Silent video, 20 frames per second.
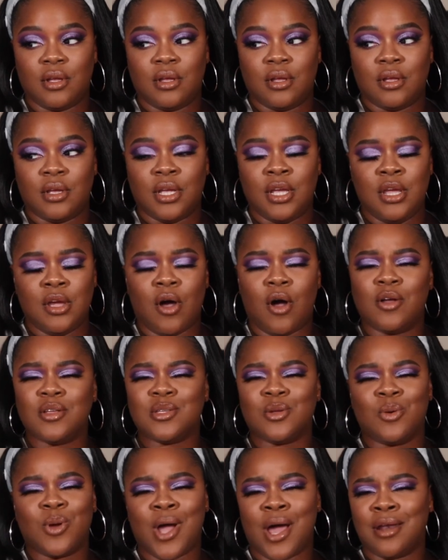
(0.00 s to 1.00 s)
He
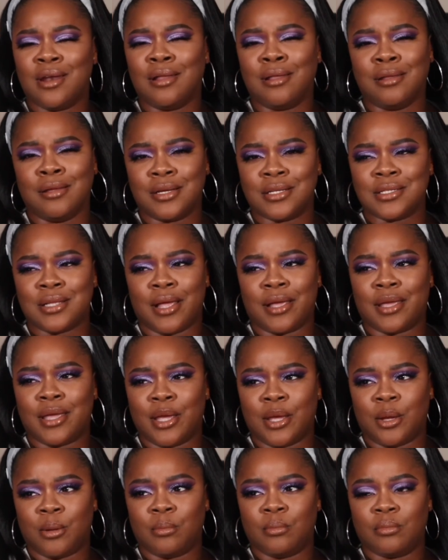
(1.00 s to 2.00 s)
also kind of looks like
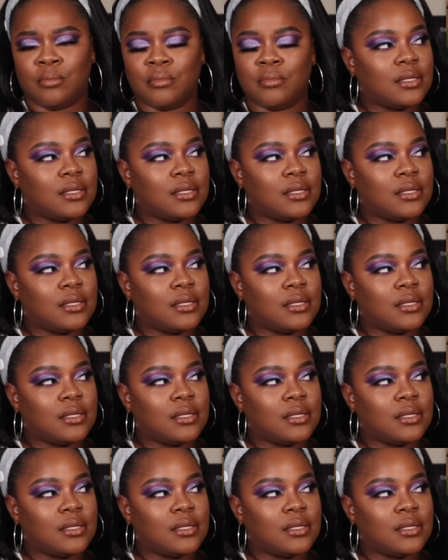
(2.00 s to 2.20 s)
him.